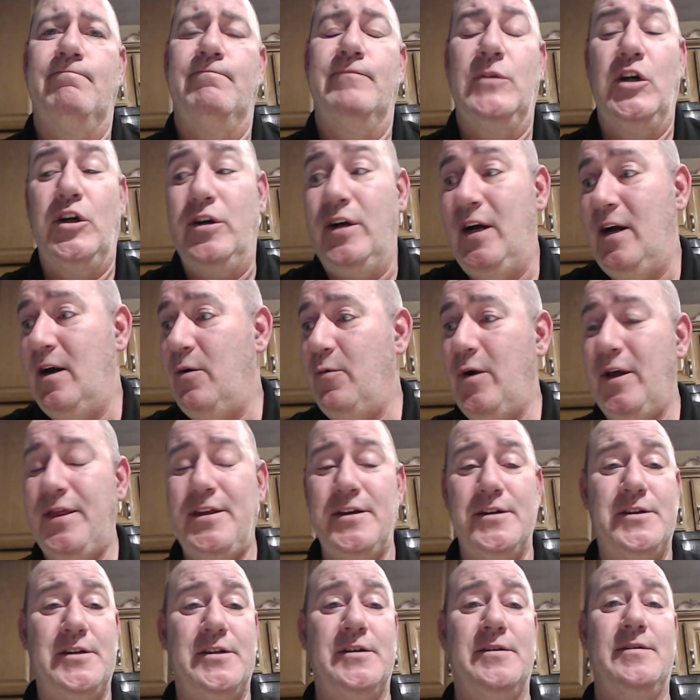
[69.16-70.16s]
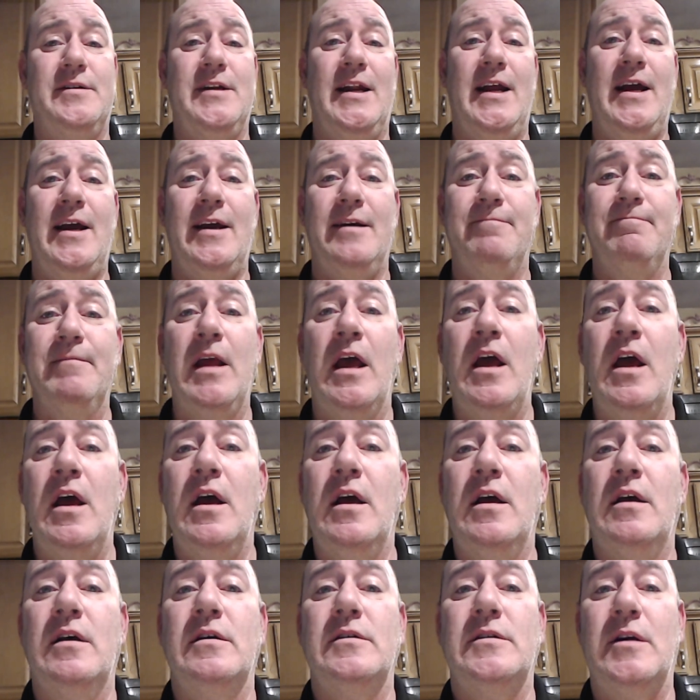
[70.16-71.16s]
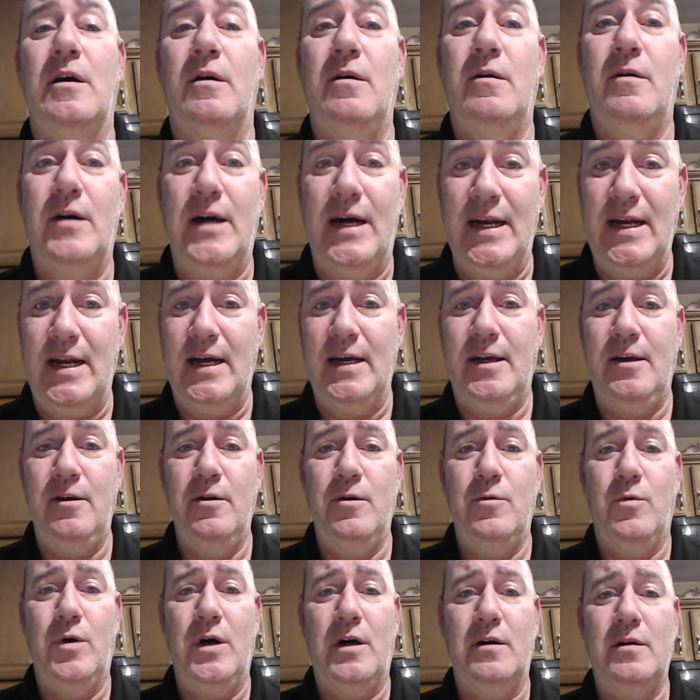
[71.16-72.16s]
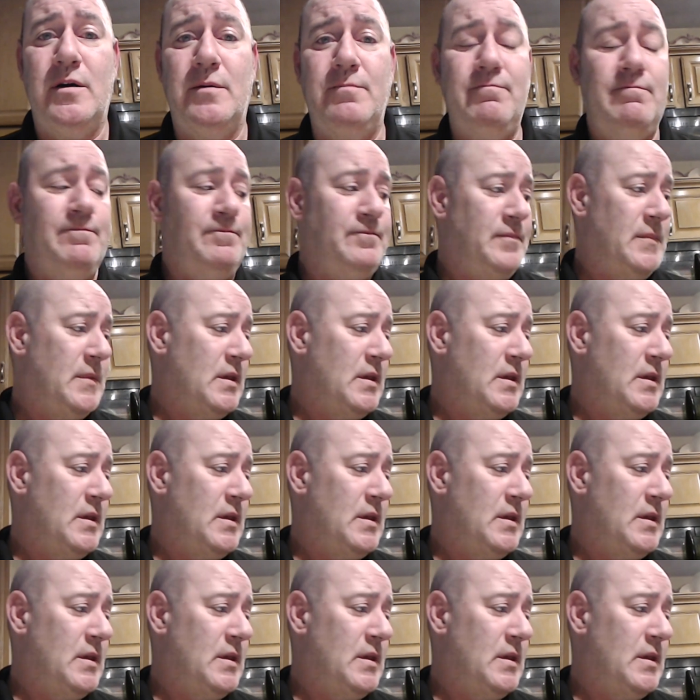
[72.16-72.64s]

they're here with us today. So I'd like you to welcome